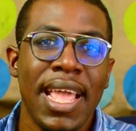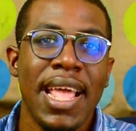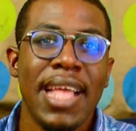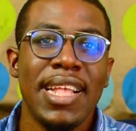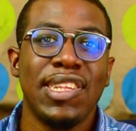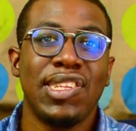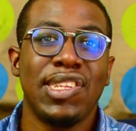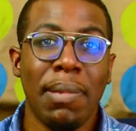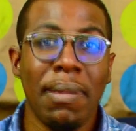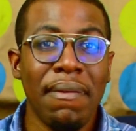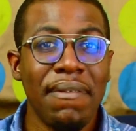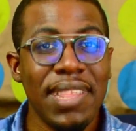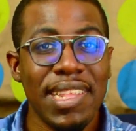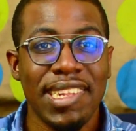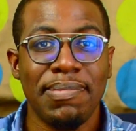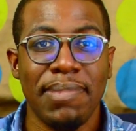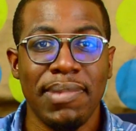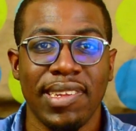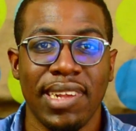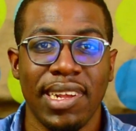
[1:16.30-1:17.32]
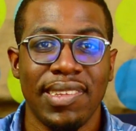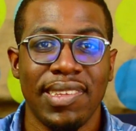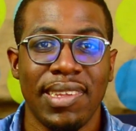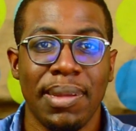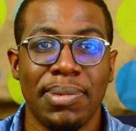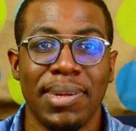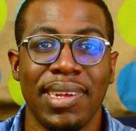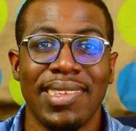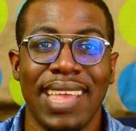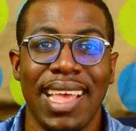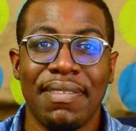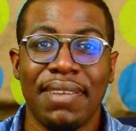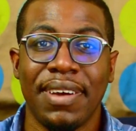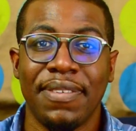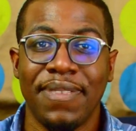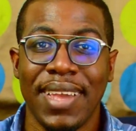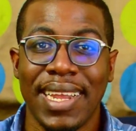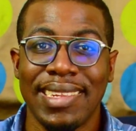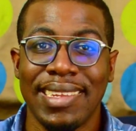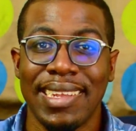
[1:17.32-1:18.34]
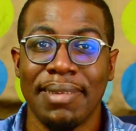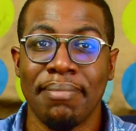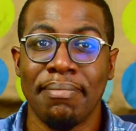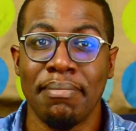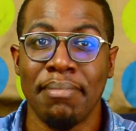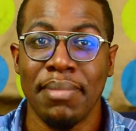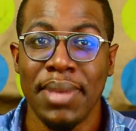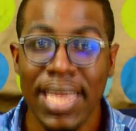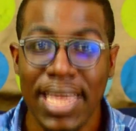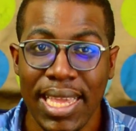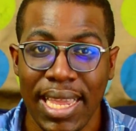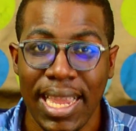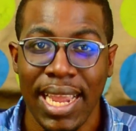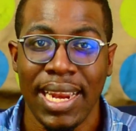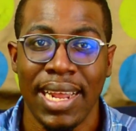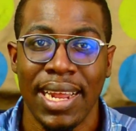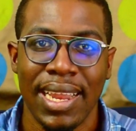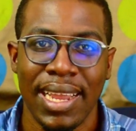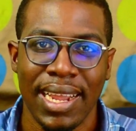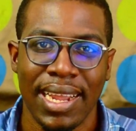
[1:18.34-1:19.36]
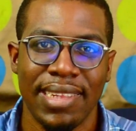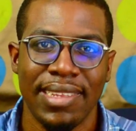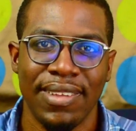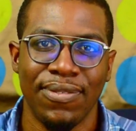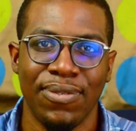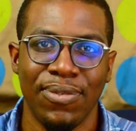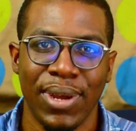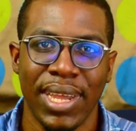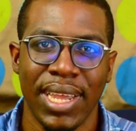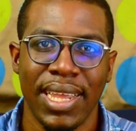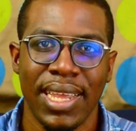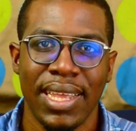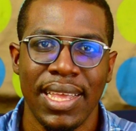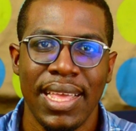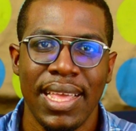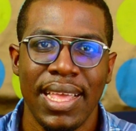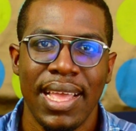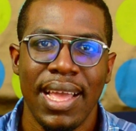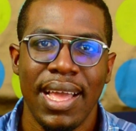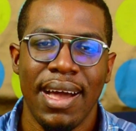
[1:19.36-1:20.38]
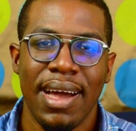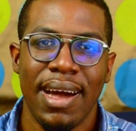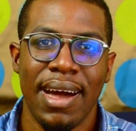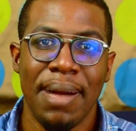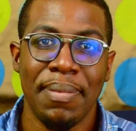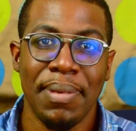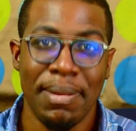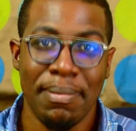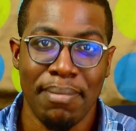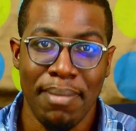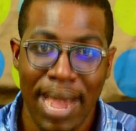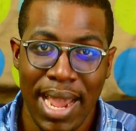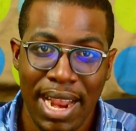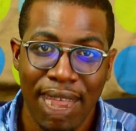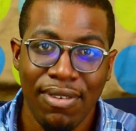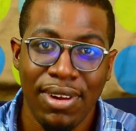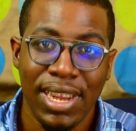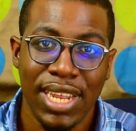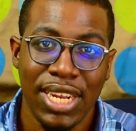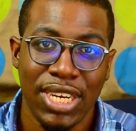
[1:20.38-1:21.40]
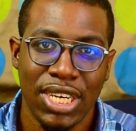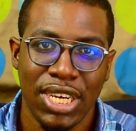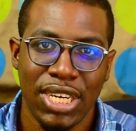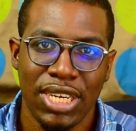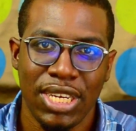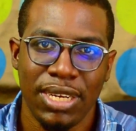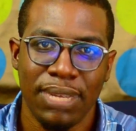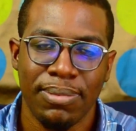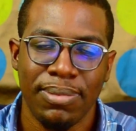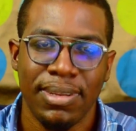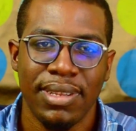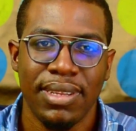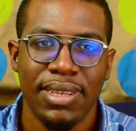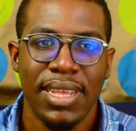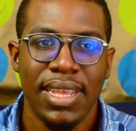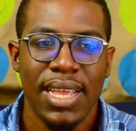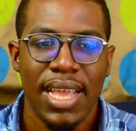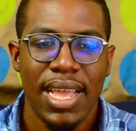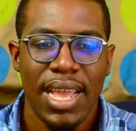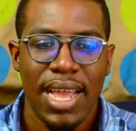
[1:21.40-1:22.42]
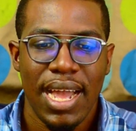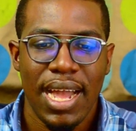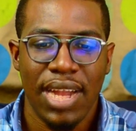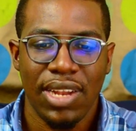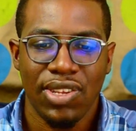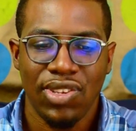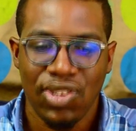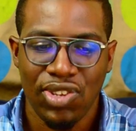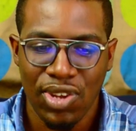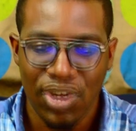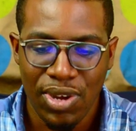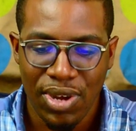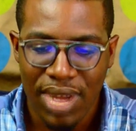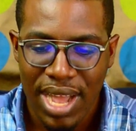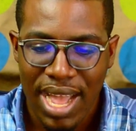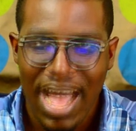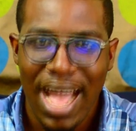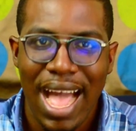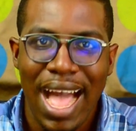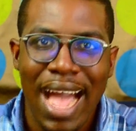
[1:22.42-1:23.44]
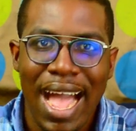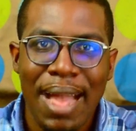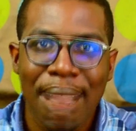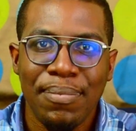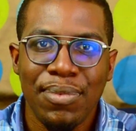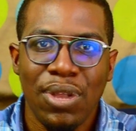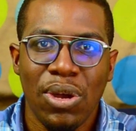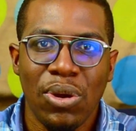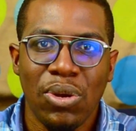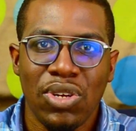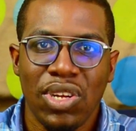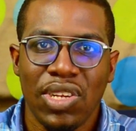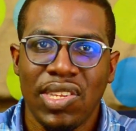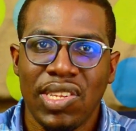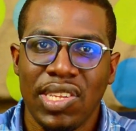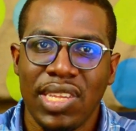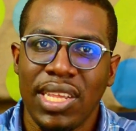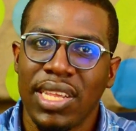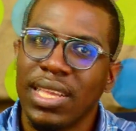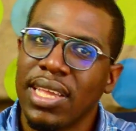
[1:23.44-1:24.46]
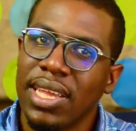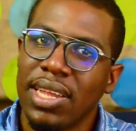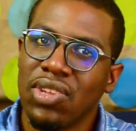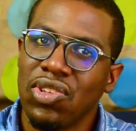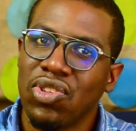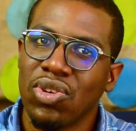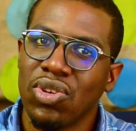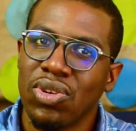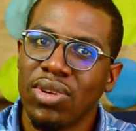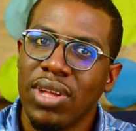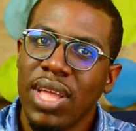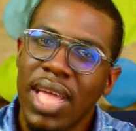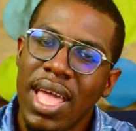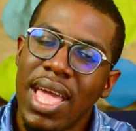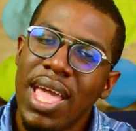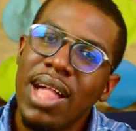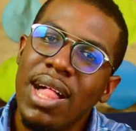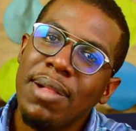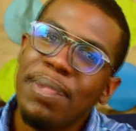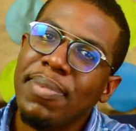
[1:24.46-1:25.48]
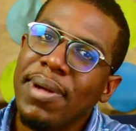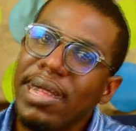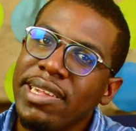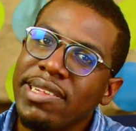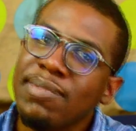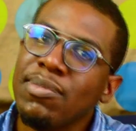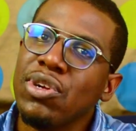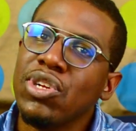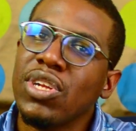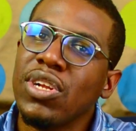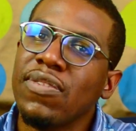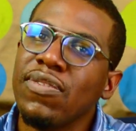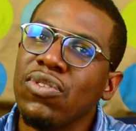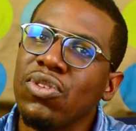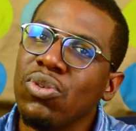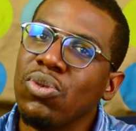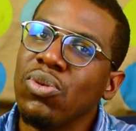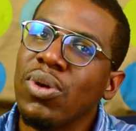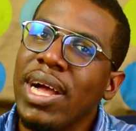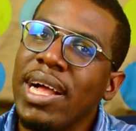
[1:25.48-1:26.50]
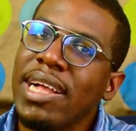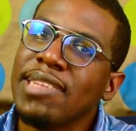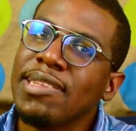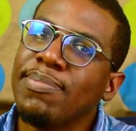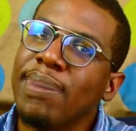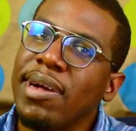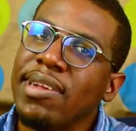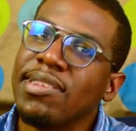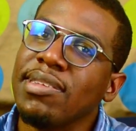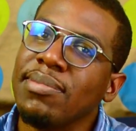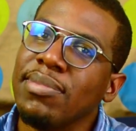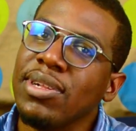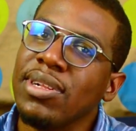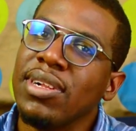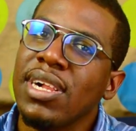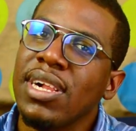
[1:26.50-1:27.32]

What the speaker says: Some of these misconceptions have affected me in a negative way in my relationships. And so I'm now just seeking to help as much of you as possible